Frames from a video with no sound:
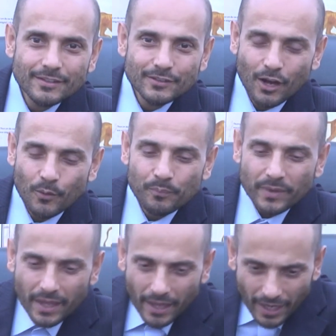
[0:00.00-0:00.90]
No.
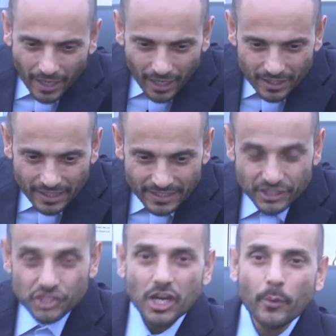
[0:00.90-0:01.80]
Uh, is
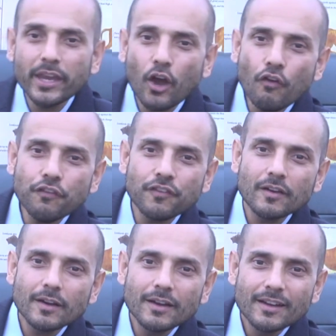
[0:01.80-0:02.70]
he showing off?
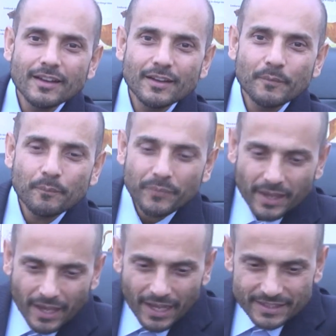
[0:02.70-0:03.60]
No.
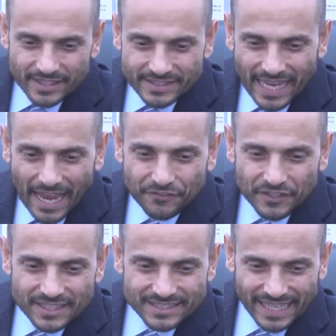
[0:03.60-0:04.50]
Does he have
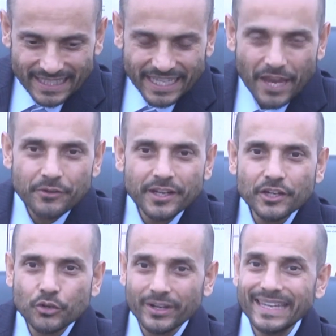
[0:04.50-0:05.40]
sectarian
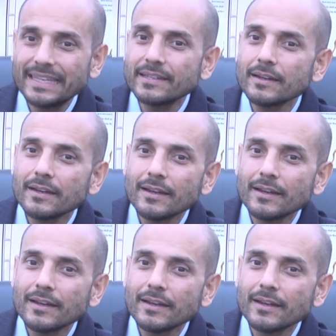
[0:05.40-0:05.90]
creed?